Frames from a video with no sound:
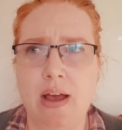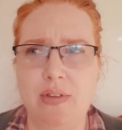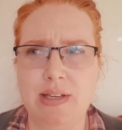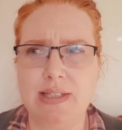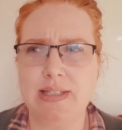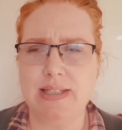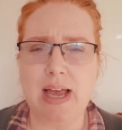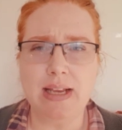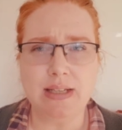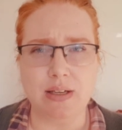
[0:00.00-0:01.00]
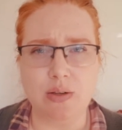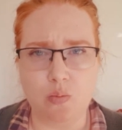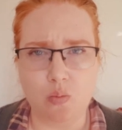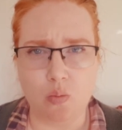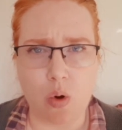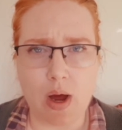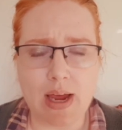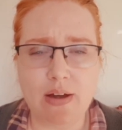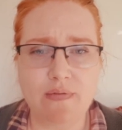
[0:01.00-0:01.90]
this scattered, wide